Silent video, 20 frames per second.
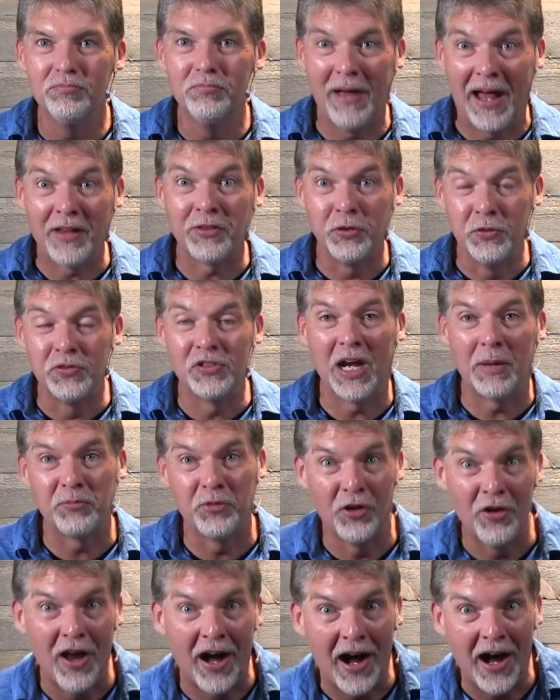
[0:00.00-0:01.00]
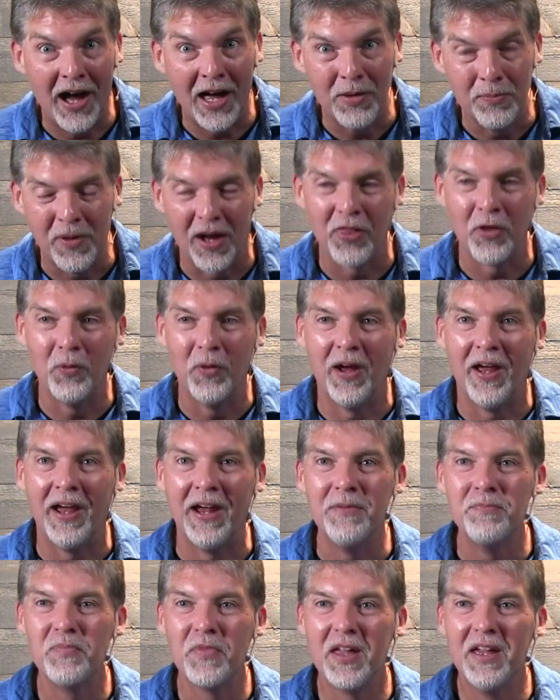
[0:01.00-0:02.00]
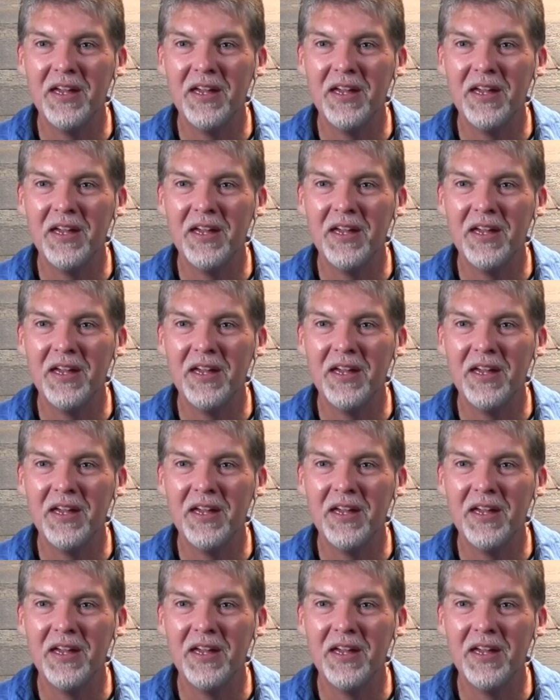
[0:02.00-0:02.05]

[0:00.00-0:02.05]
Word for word: Matthew chapter 9, by the way,